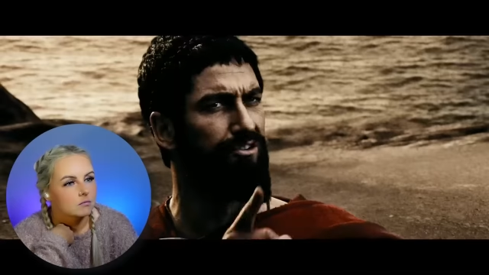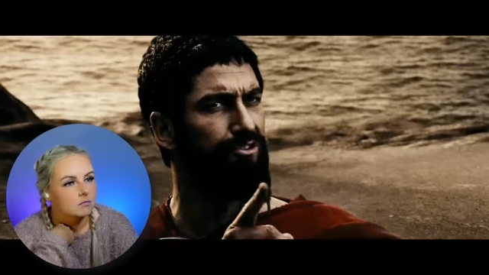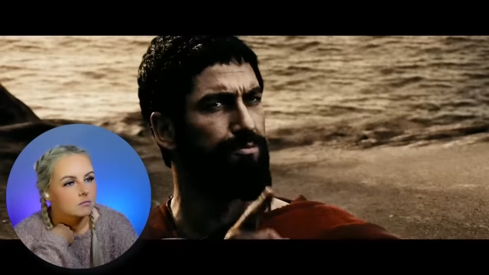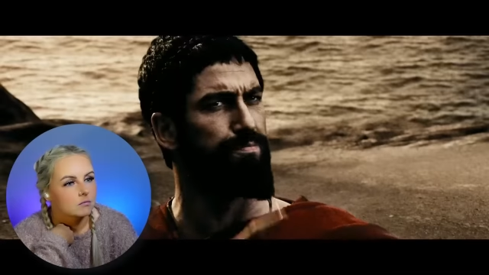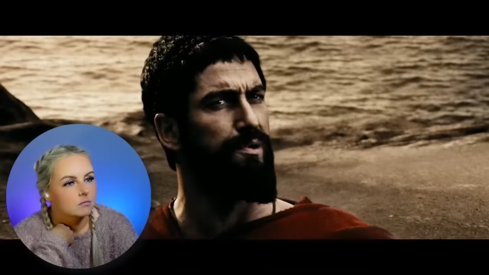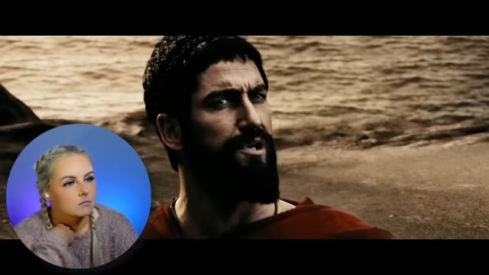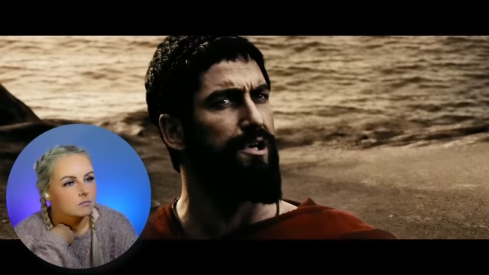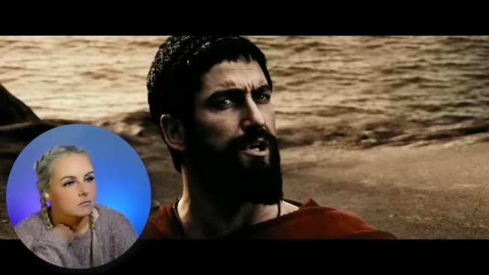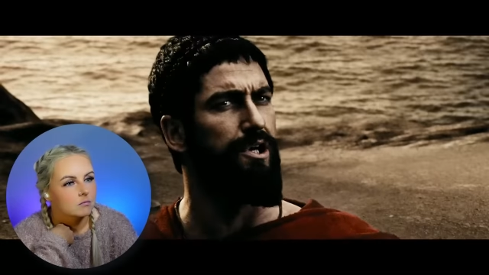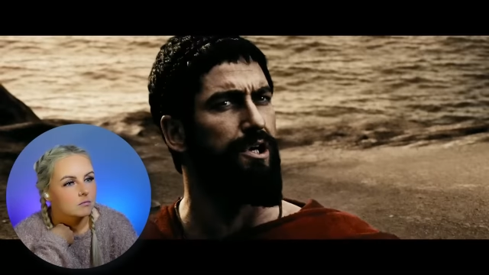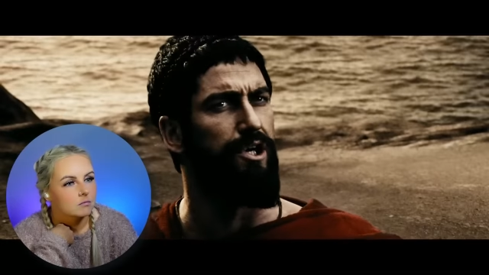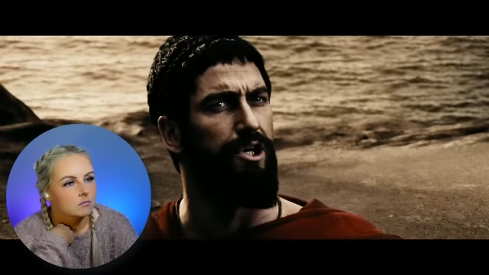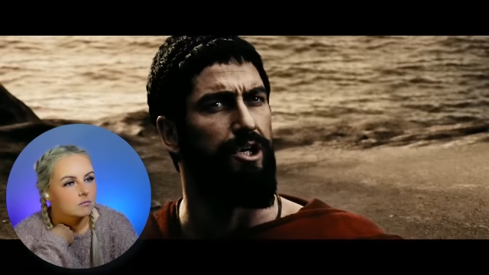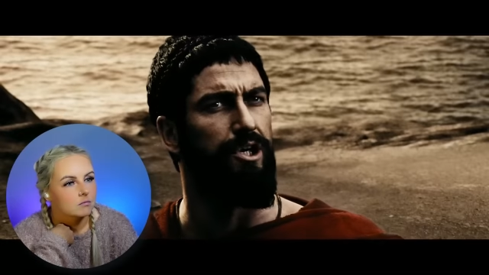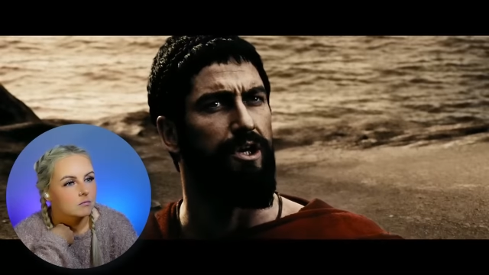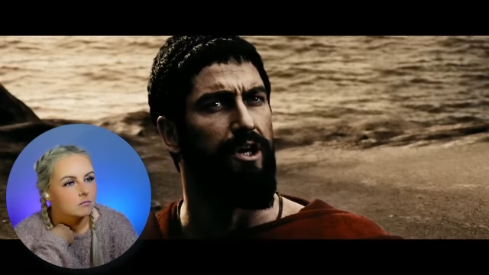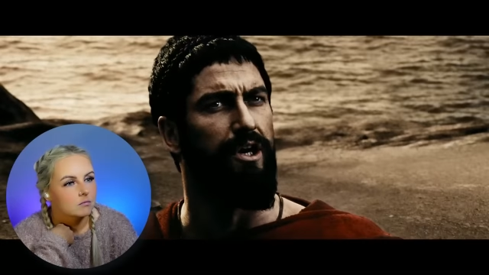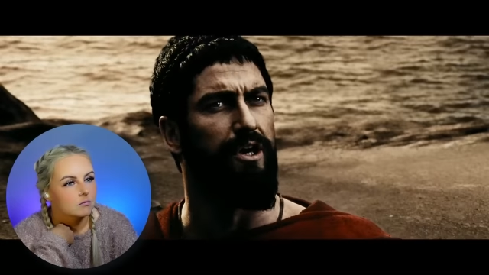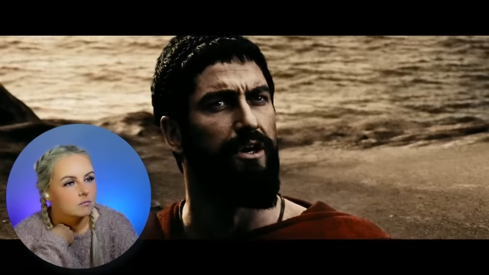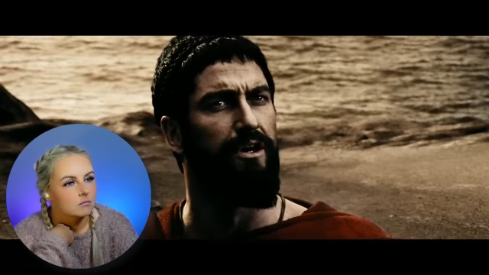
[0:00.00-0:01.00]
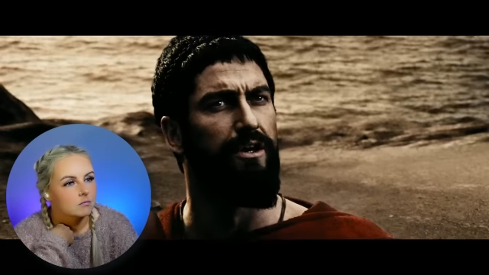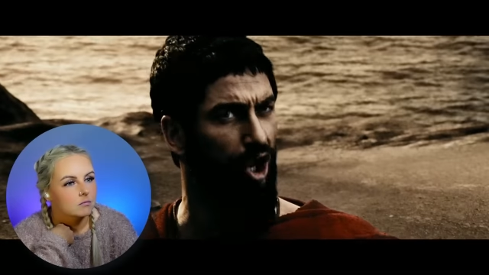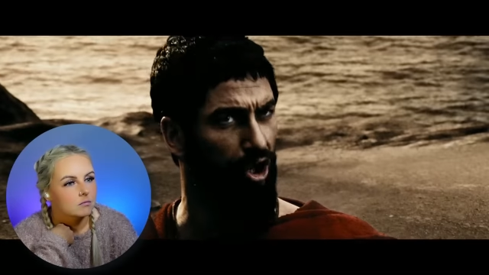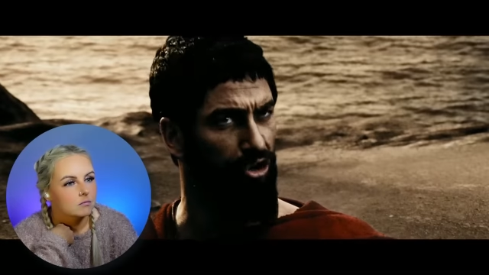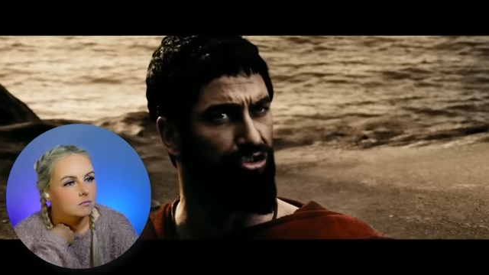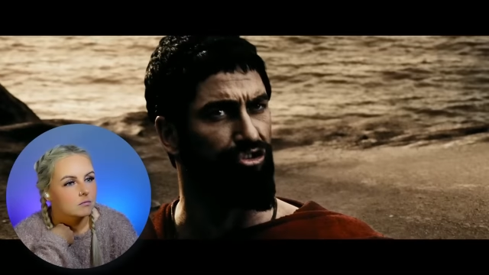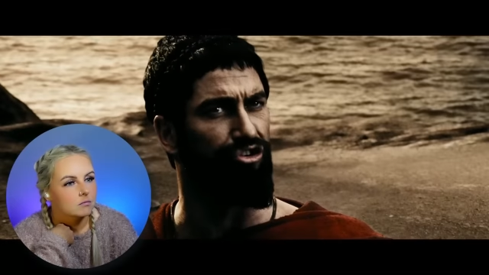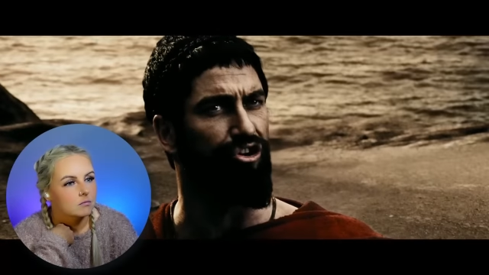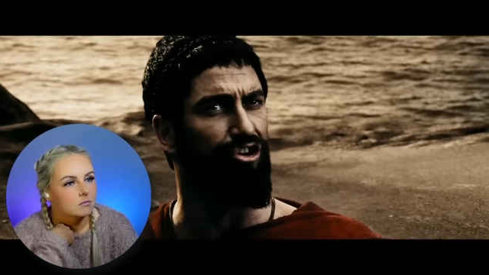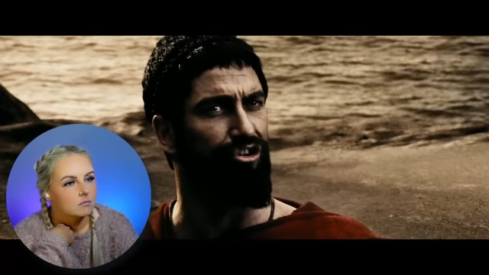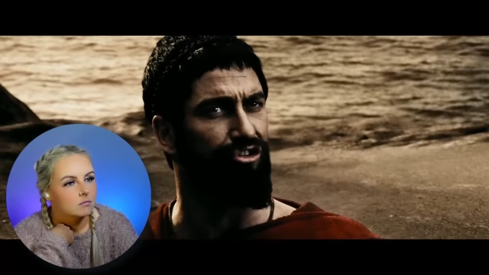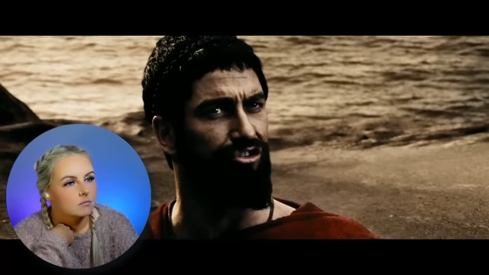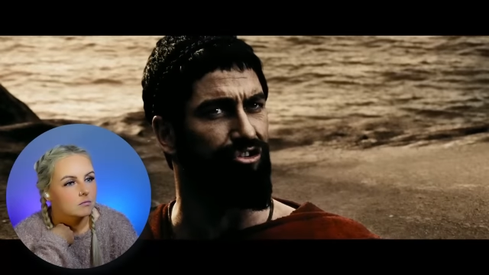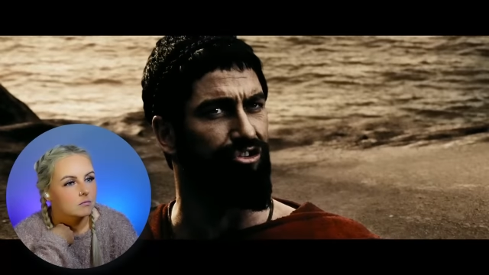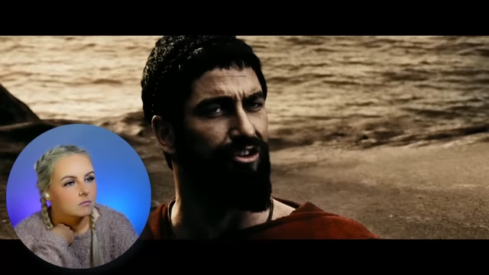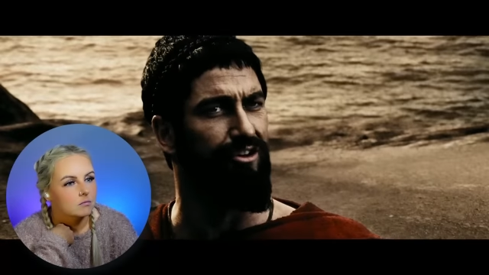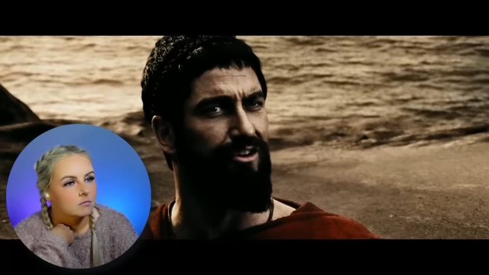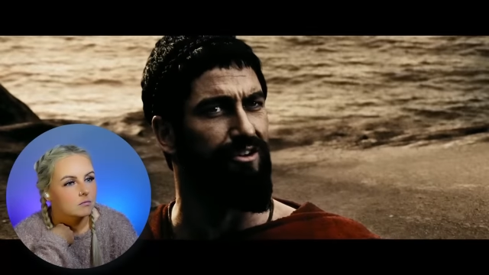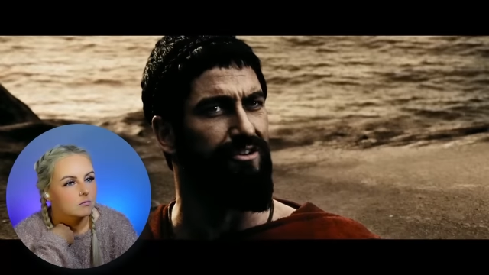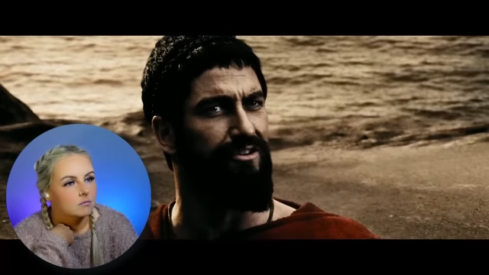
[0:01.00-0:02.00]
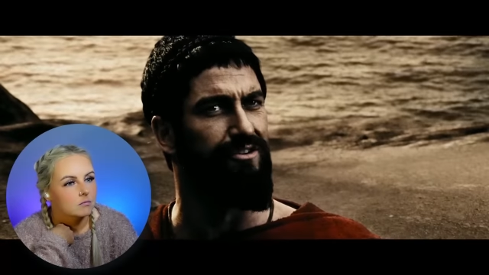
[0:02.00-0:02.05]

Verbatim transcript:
Speaker 1: You must be Xerxes.